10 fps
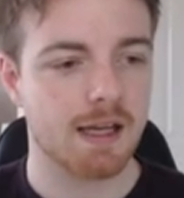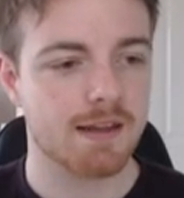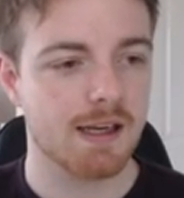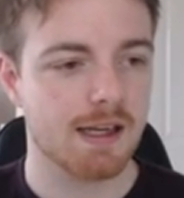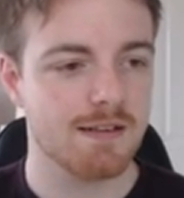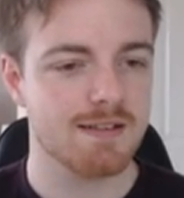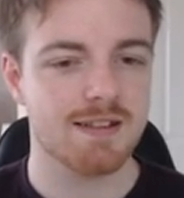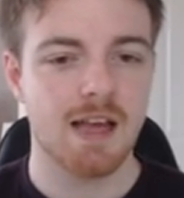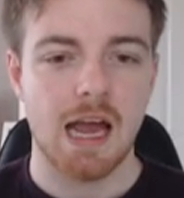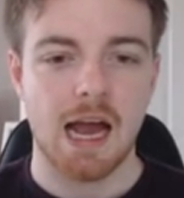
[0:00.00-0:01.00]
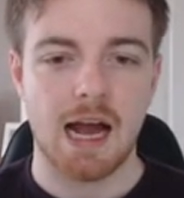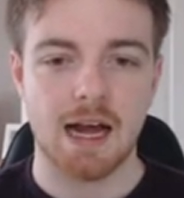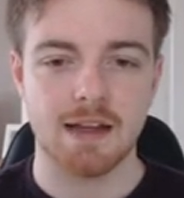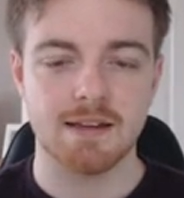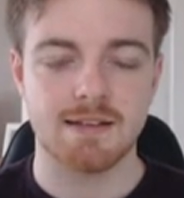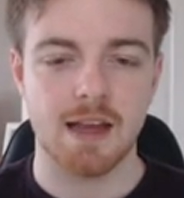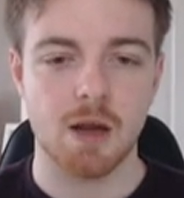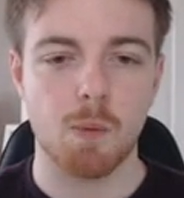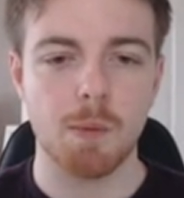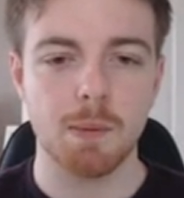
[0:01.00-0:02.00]
I think it is. And
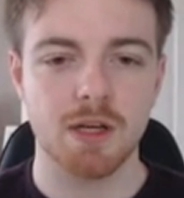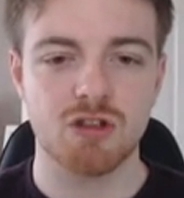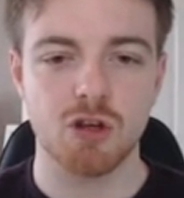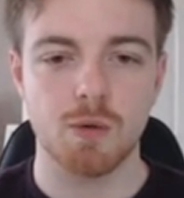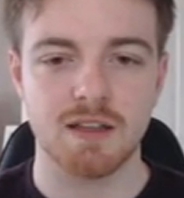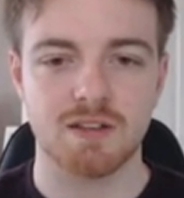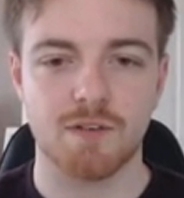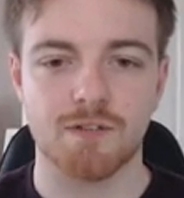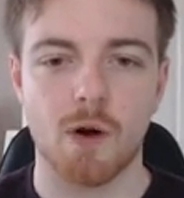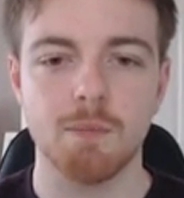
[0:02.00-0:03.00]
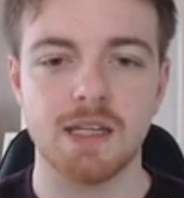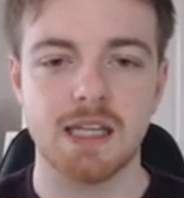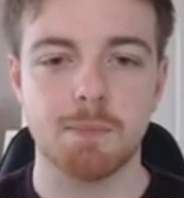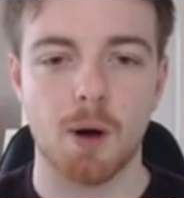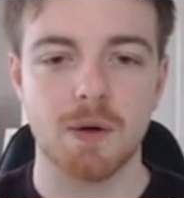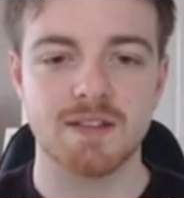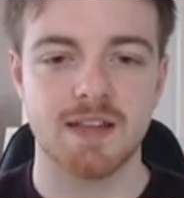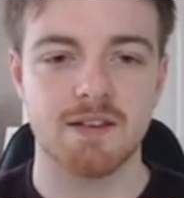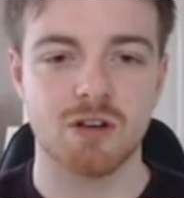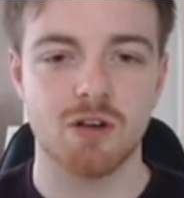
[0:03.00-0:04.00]
what we want to do is from the Poke
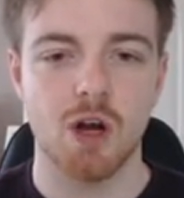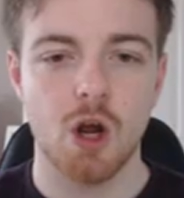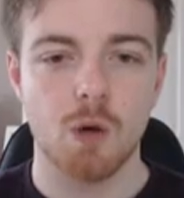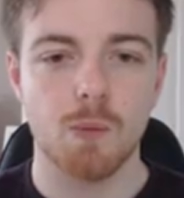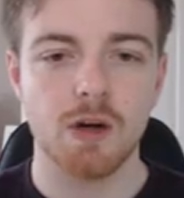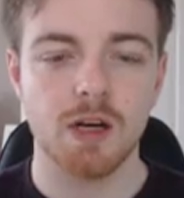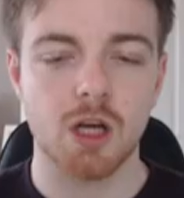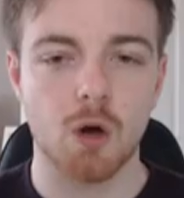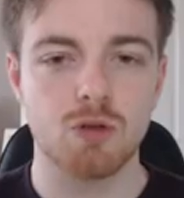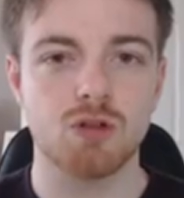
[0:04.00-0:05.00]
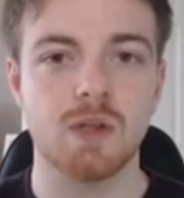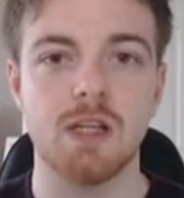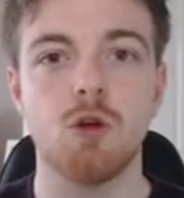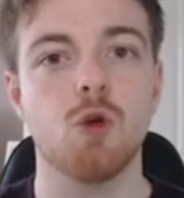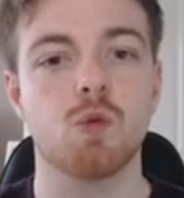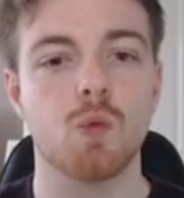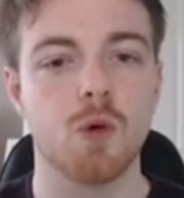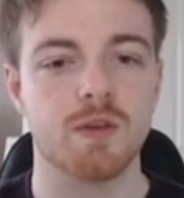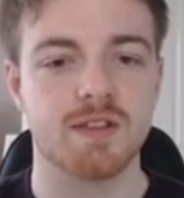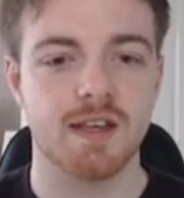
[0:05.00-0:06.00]
Center, we're going to go to the new
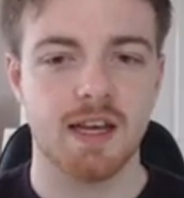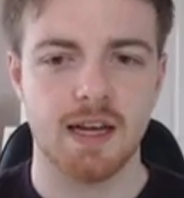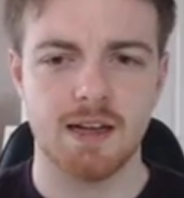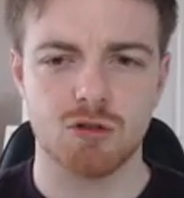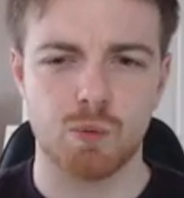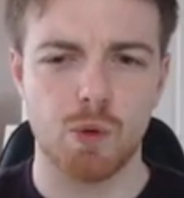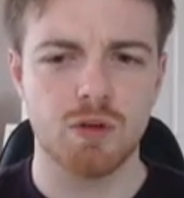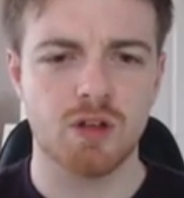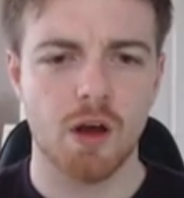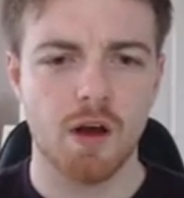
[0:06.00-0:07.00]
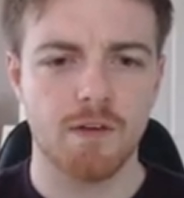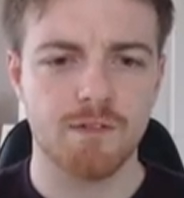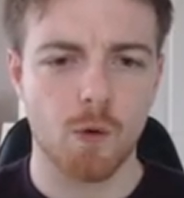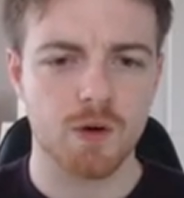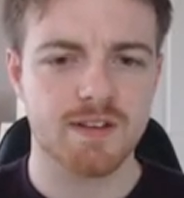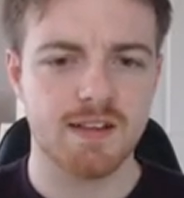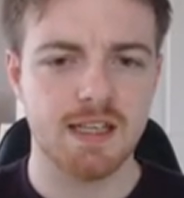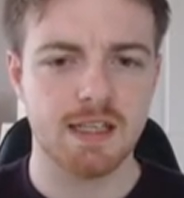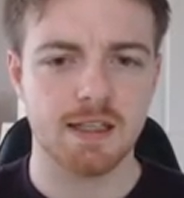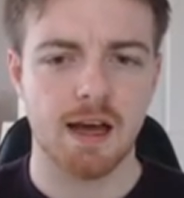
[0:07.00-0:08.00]
route. It is Route
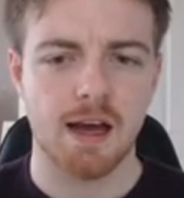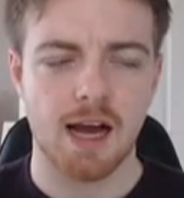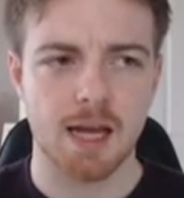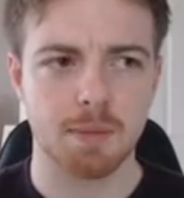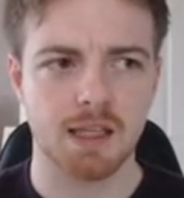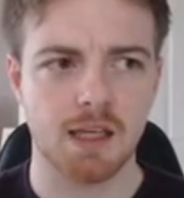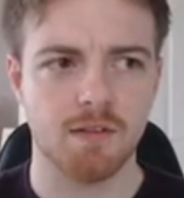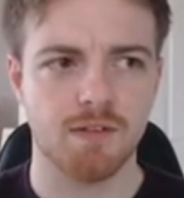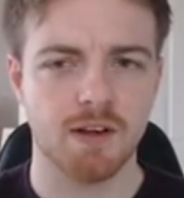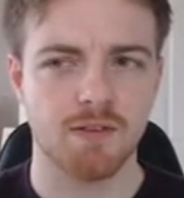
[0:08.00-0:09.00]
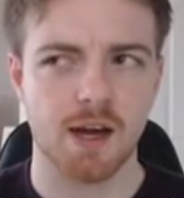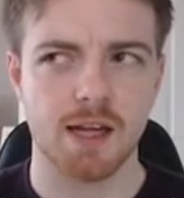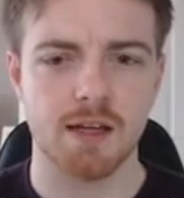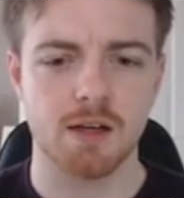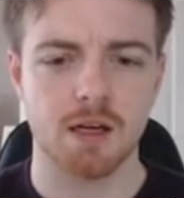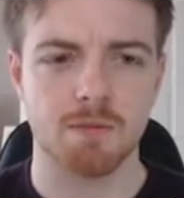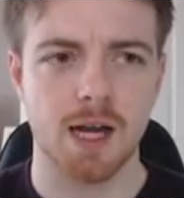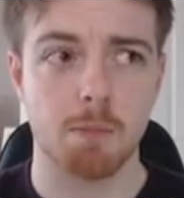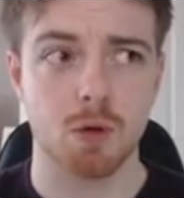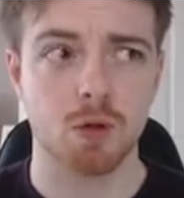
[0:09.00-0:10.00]
14, I believe, if I can
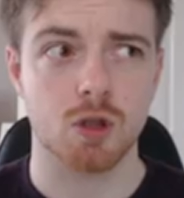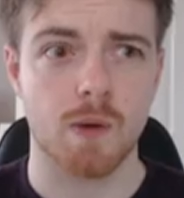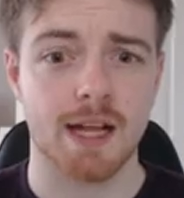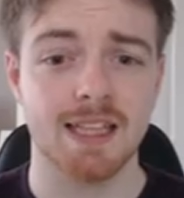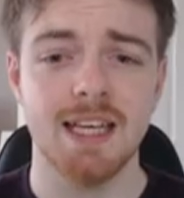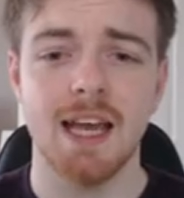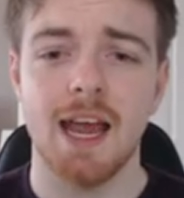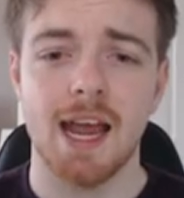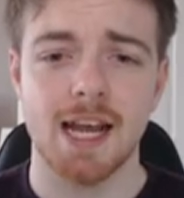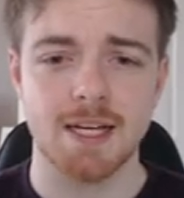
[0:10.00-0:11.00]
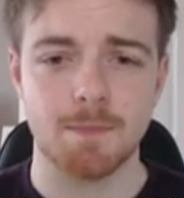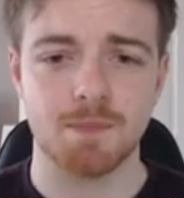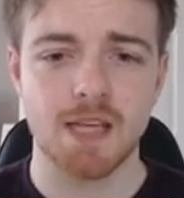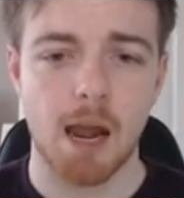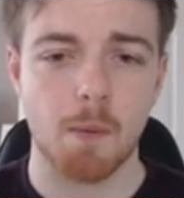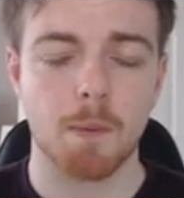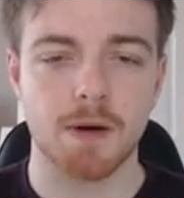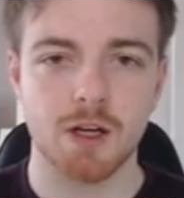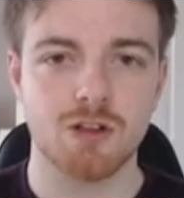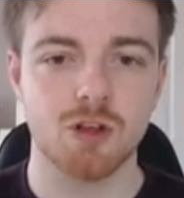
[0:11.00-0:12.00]
remember correctly. Um, yeah, what
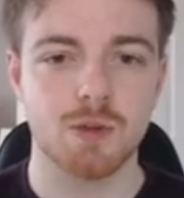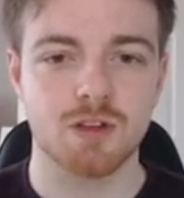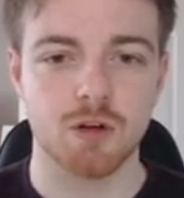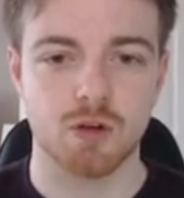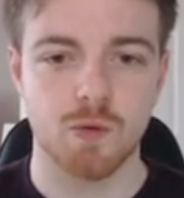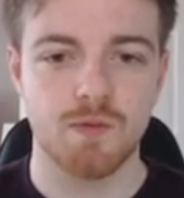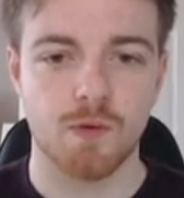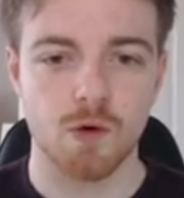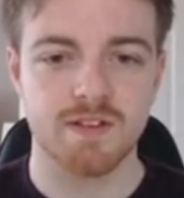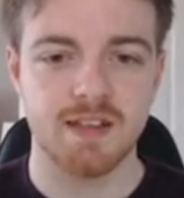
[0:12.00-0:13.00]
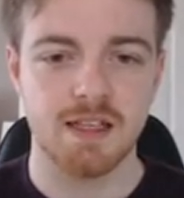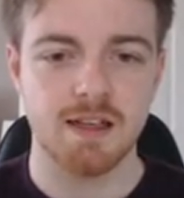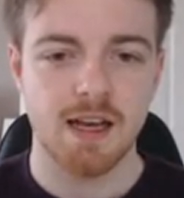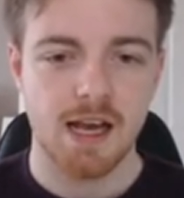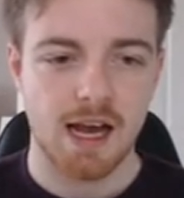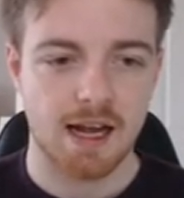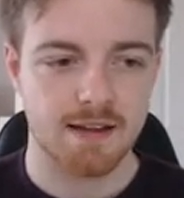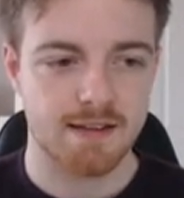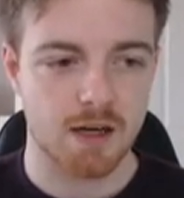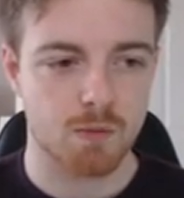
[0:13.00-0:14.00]
we're going to do is go to Route 14,
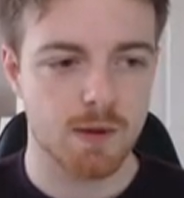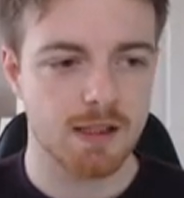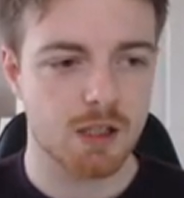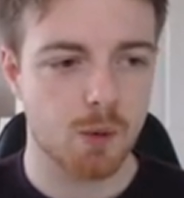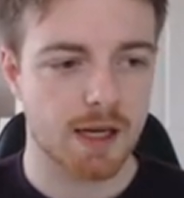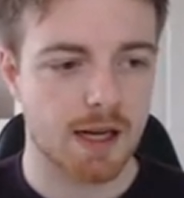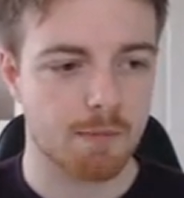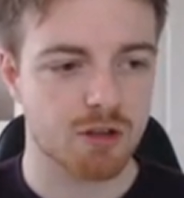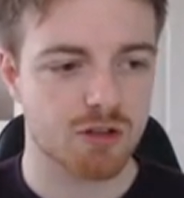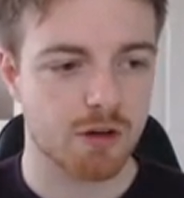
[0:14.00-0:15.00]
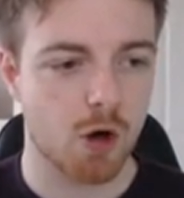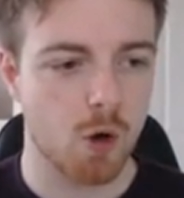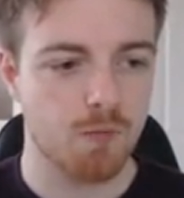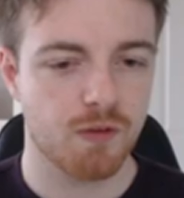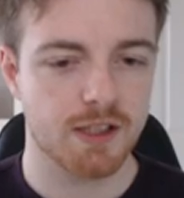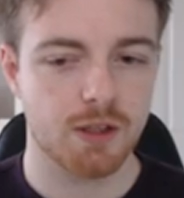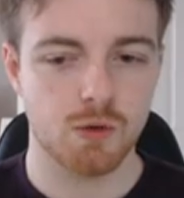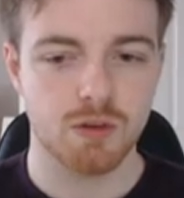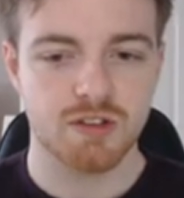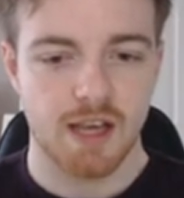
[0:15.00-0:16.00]
and uh, really quick, I'm just going to hopefully
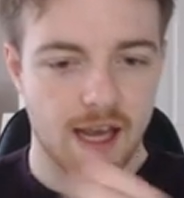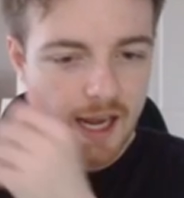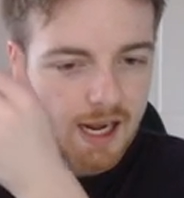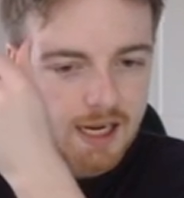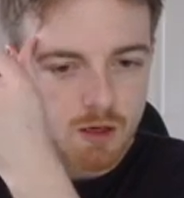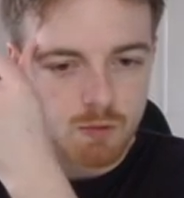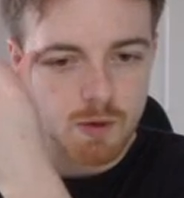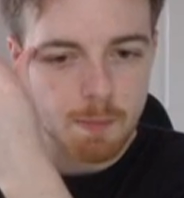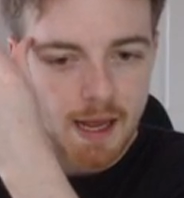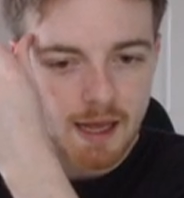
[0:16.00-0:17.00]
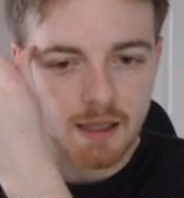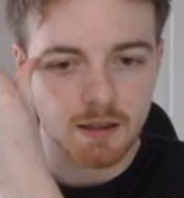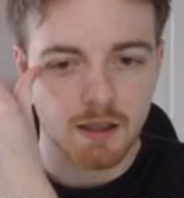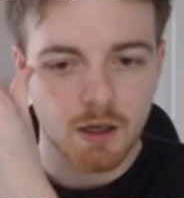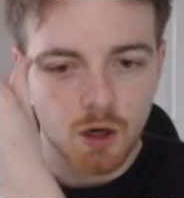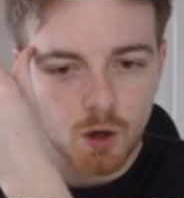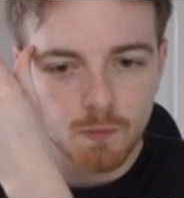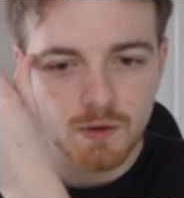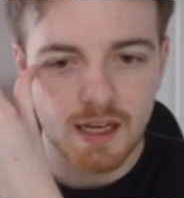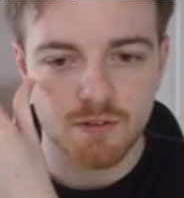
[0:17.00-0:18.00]
use a Repel.
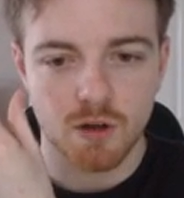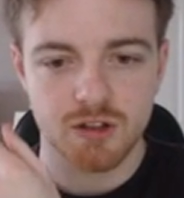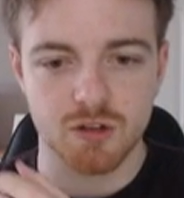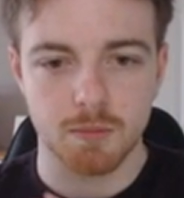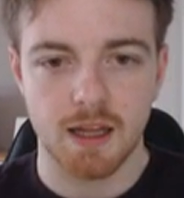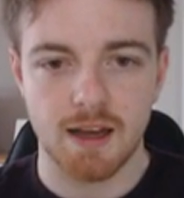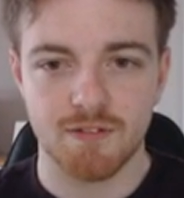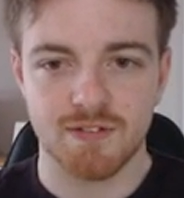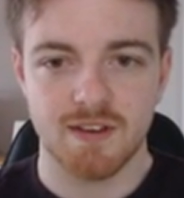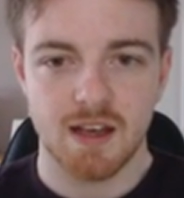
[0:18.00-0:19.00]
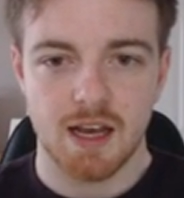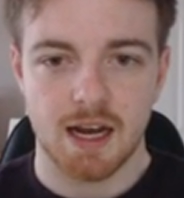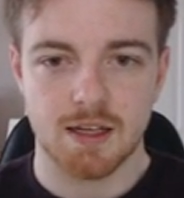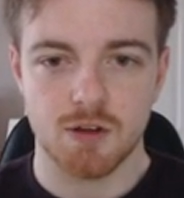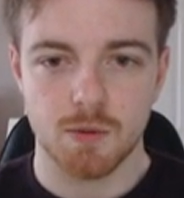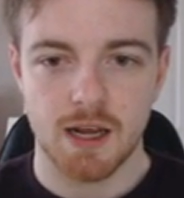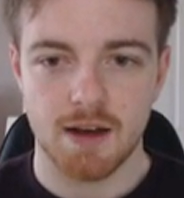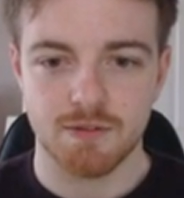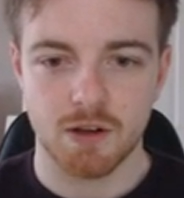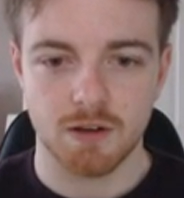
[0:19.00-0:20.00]
Hopefully I've got some left. I don't
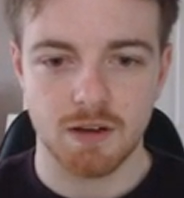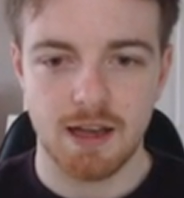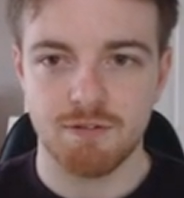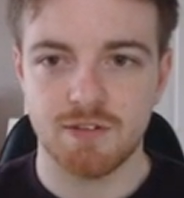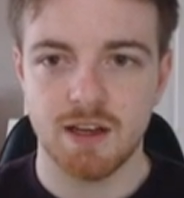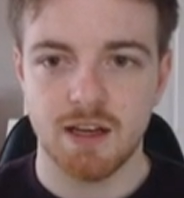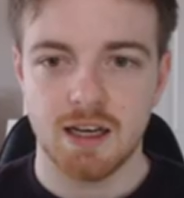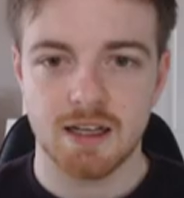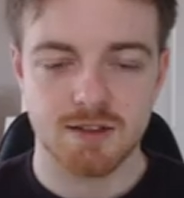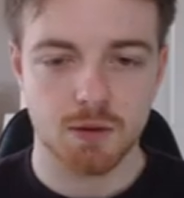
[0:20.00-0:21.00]
have none left. It's